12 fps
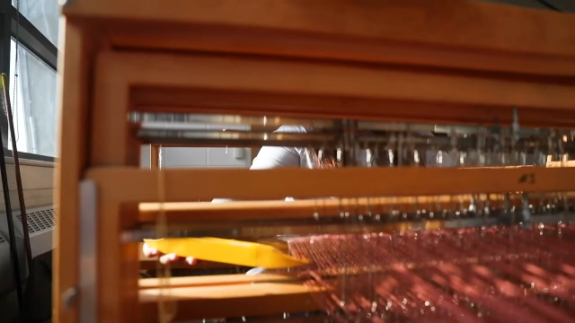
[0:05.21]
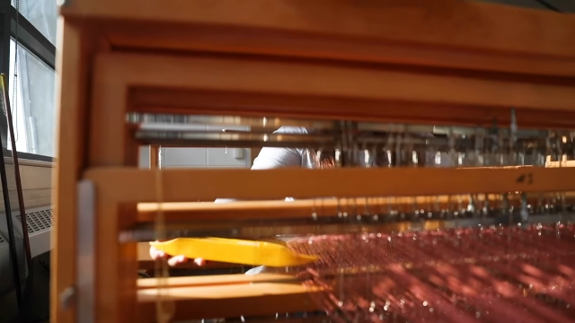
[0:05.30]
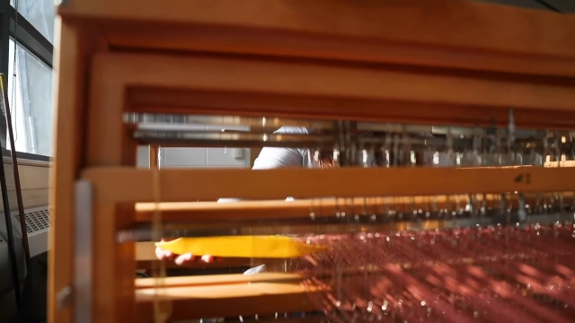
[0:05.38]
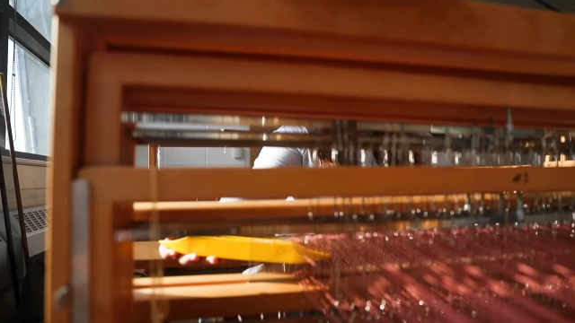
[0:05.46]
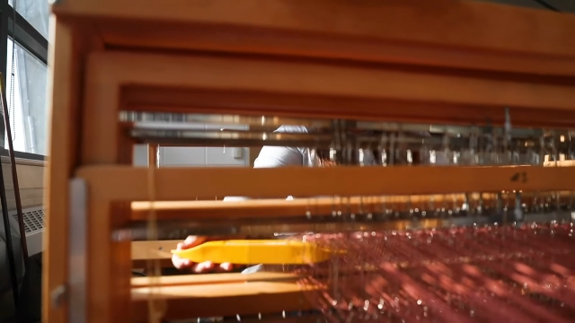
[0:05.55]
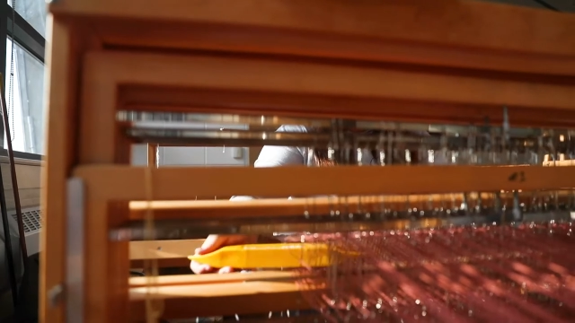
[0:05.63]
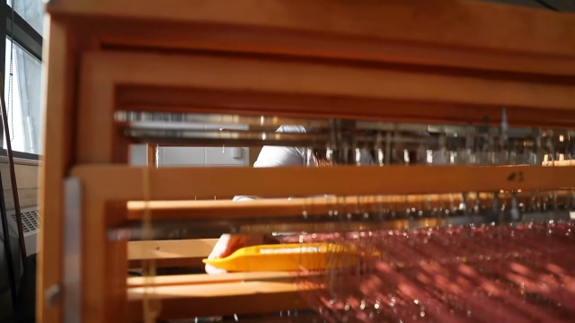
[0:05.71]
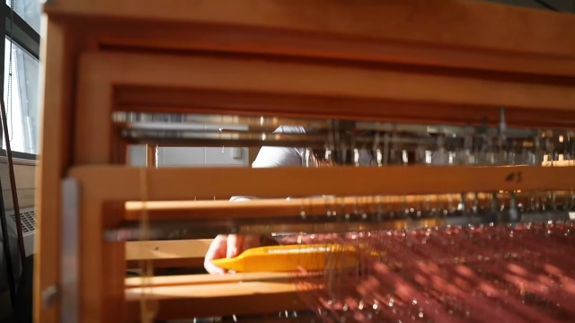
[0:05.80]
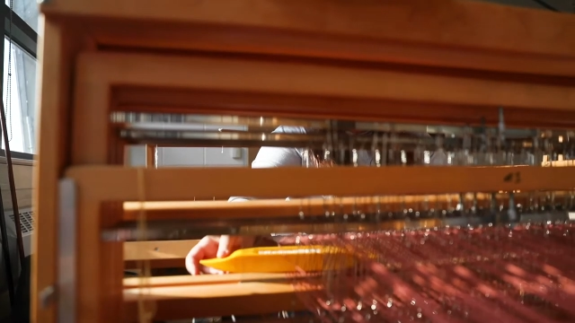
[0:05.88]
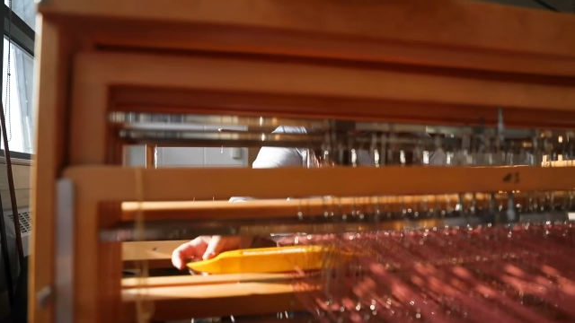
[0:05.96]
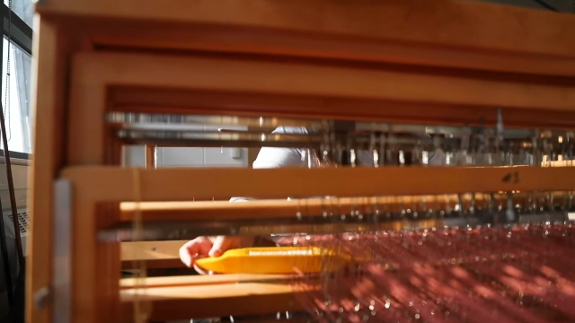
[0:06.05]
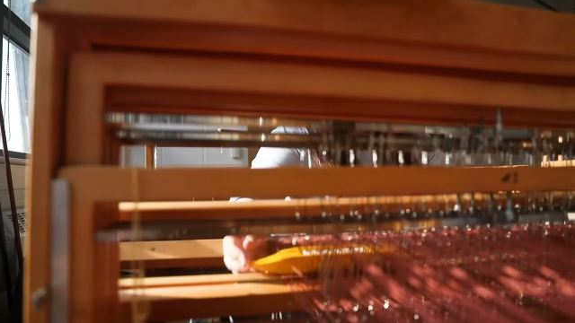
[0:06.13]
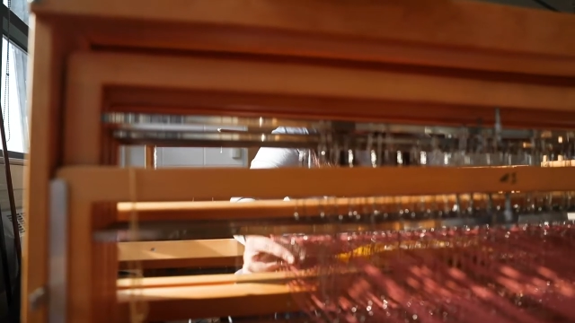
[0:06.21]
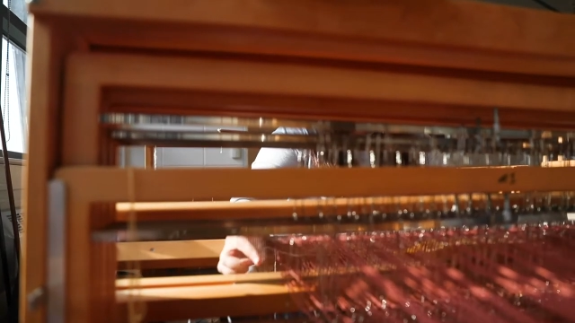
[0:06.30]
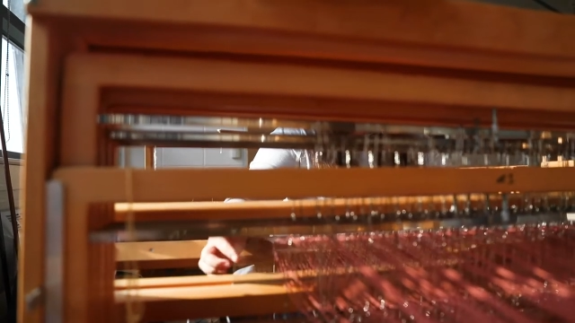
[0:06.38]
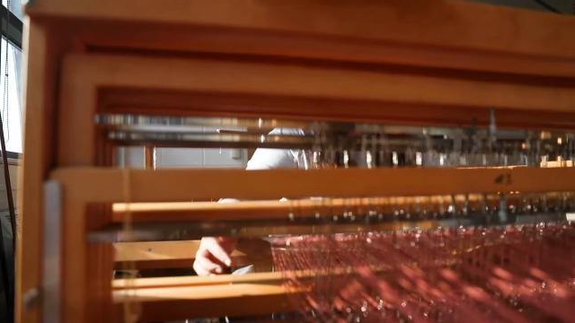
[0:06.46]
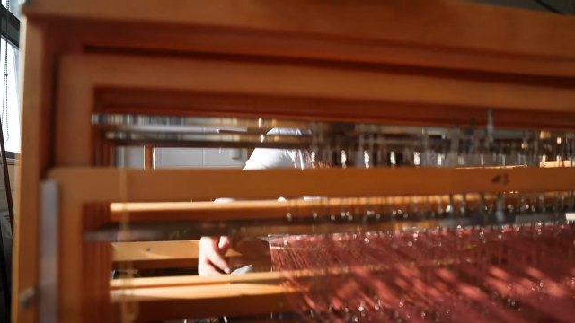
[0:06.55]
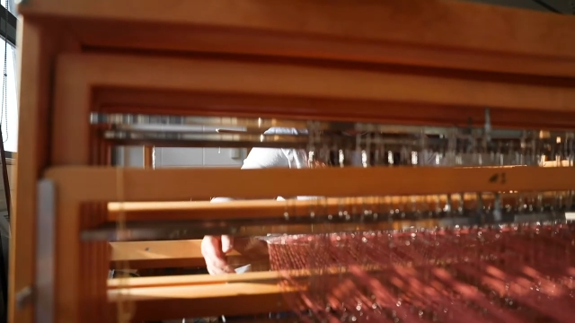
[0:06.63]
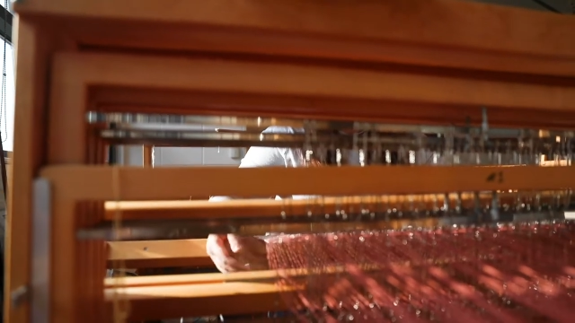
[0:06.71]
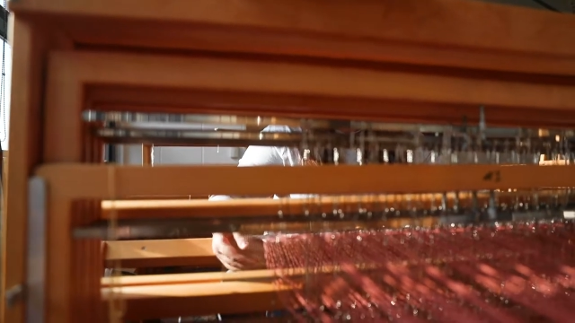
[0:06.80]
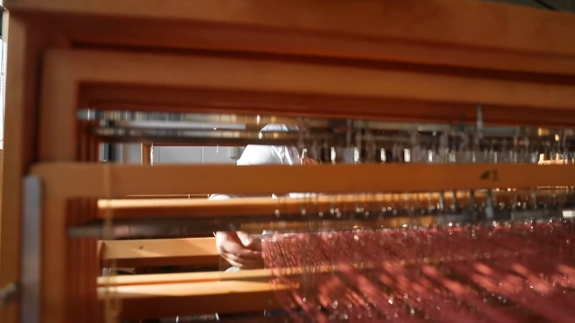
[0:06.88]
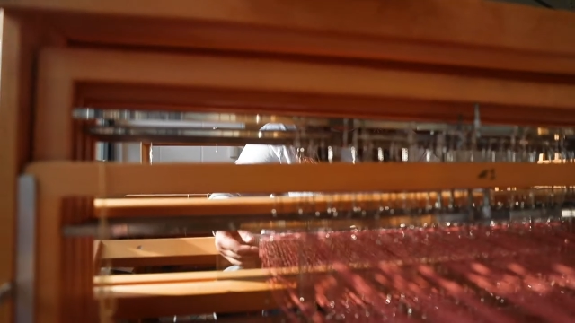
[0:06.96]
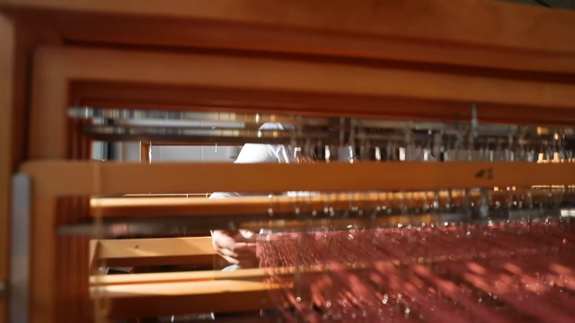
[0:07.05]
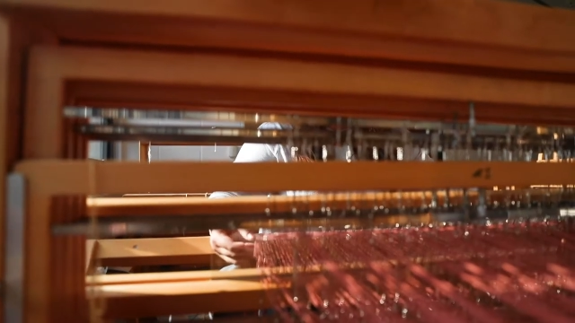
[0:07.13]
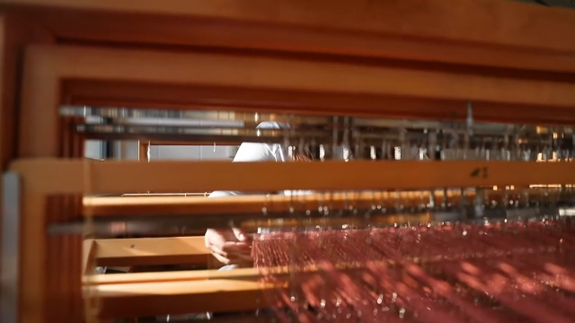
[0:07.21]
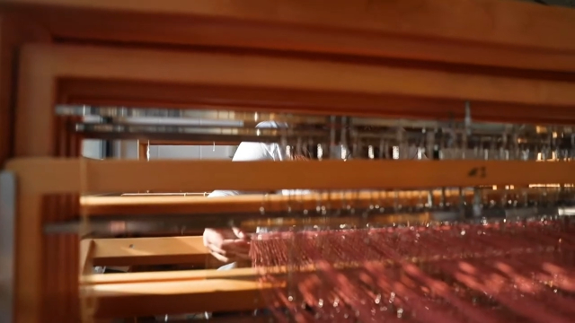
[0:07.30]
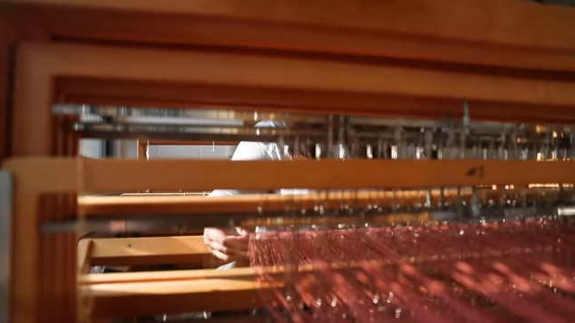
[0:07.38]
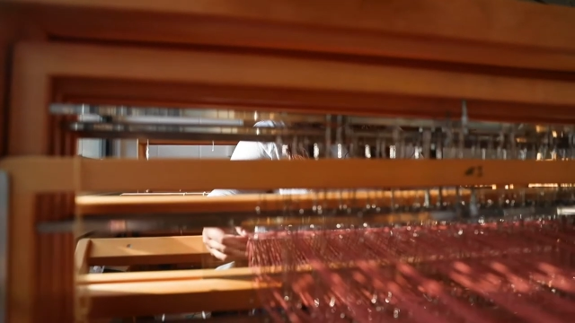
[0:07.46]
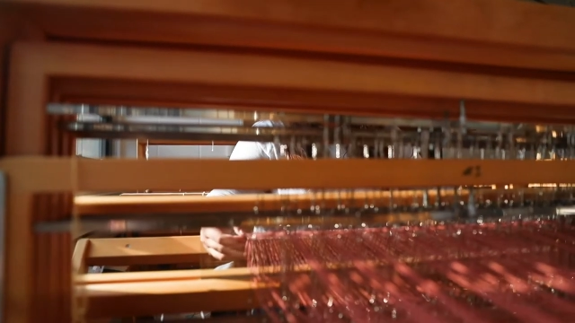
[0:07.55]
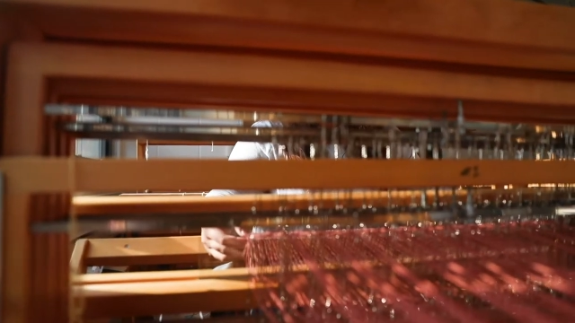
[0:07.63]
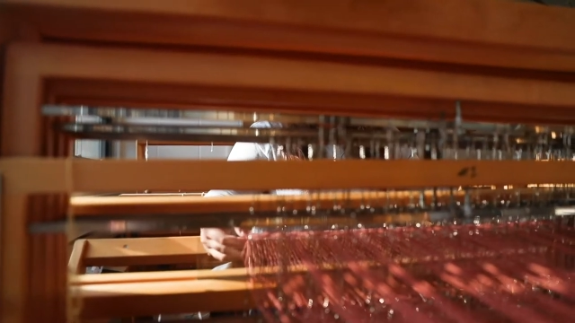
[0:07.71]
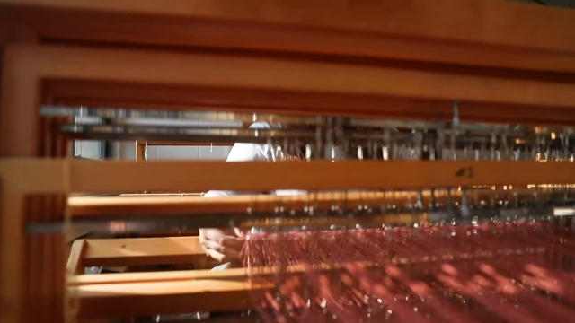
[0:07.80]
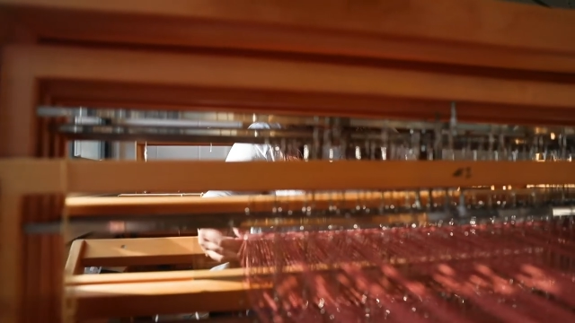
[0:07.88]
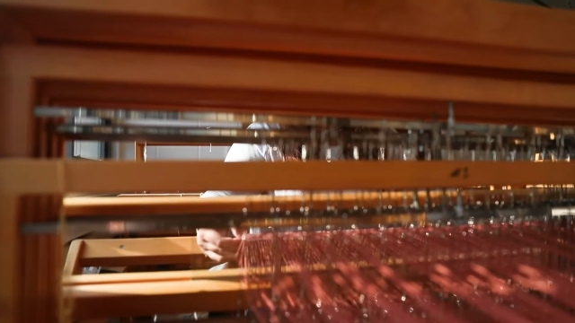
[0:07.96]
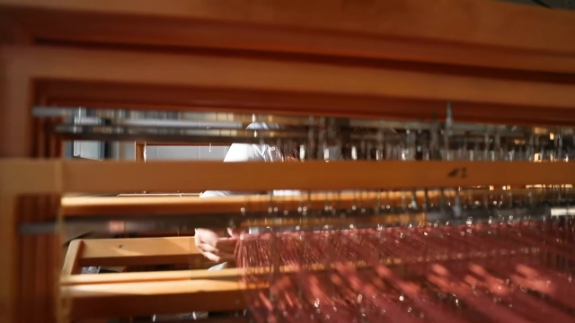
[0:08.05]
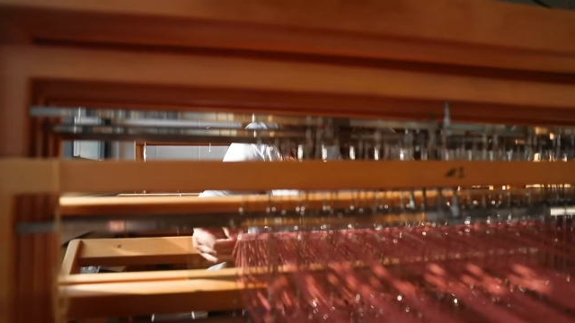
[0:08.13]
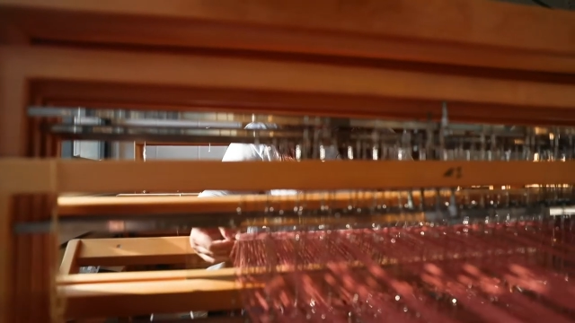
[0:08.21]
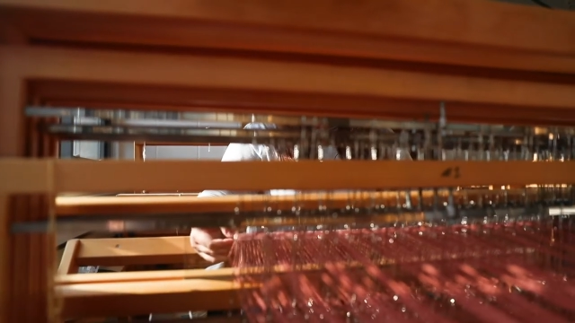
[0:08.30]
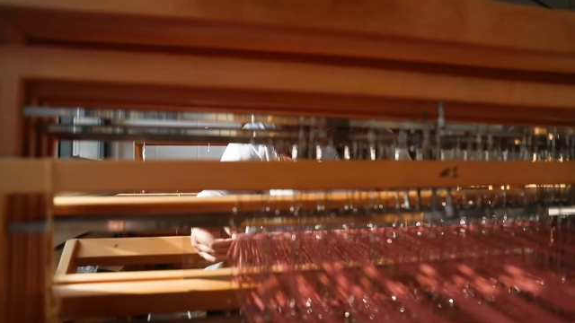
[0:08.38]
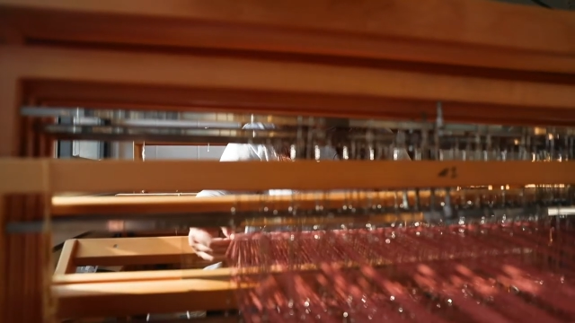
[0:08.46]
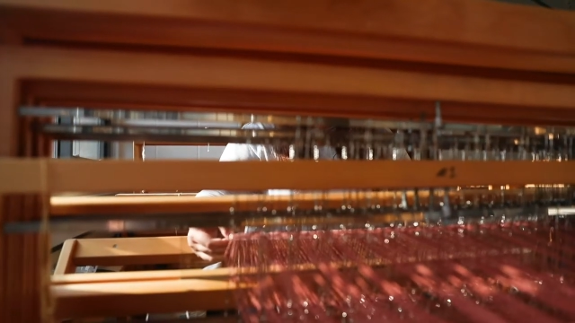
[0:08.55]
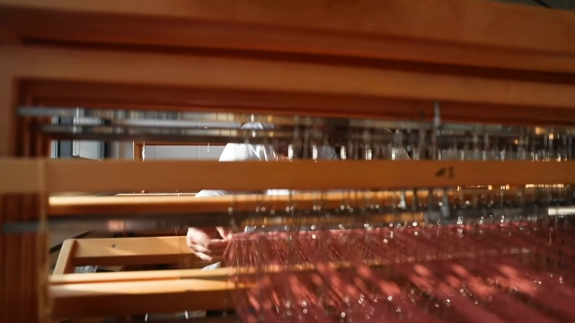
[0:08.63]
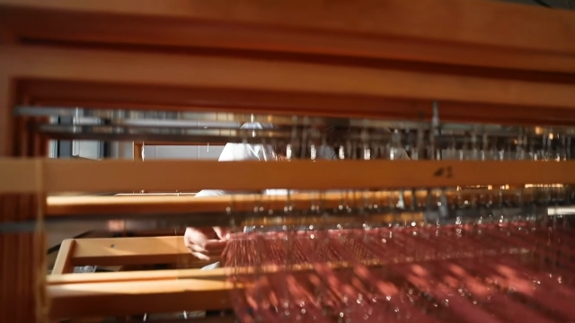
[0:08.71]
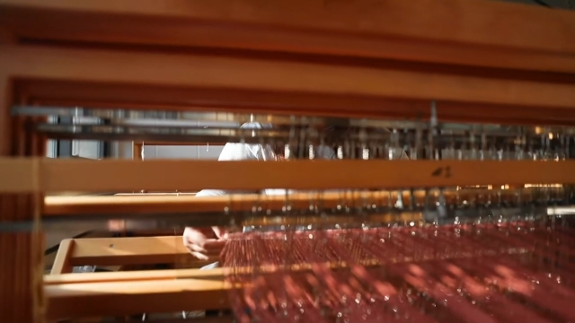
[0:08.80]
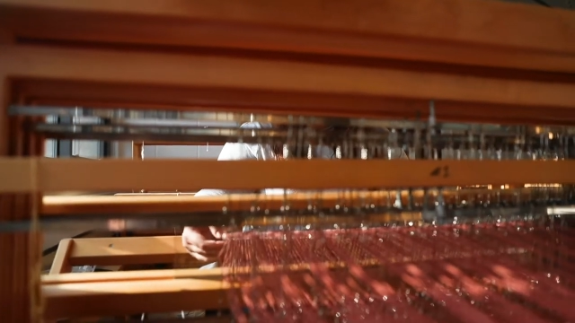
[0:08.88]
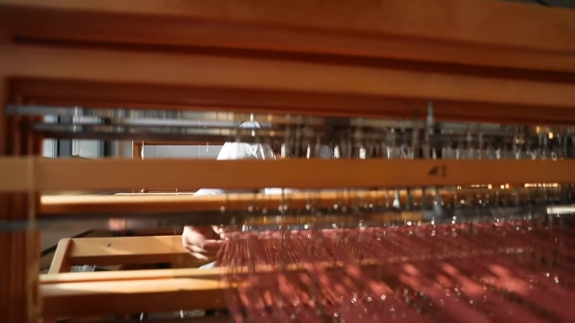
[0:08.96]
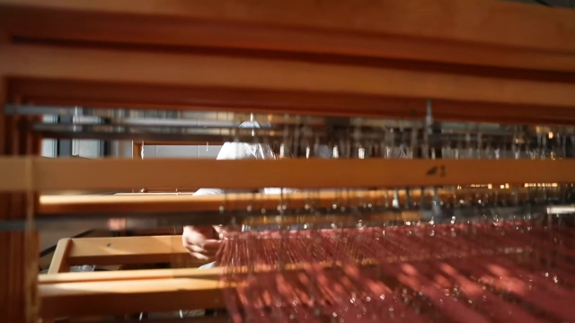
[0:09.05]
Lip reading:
Nobody's mouth can be seen.